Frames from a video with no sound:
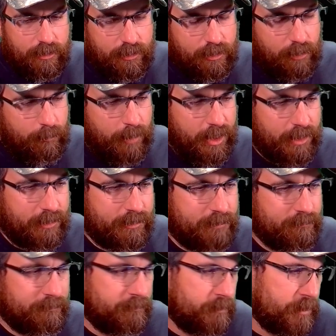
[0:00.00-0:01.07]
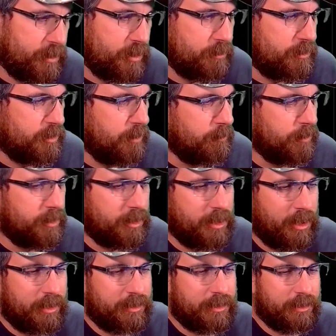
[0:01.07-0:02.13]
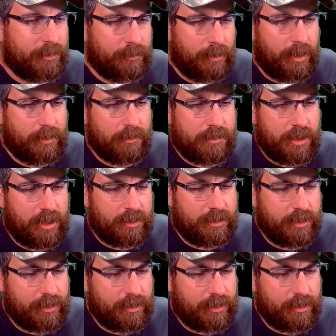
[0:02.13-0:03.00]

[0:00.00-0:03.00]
made some of the content creators out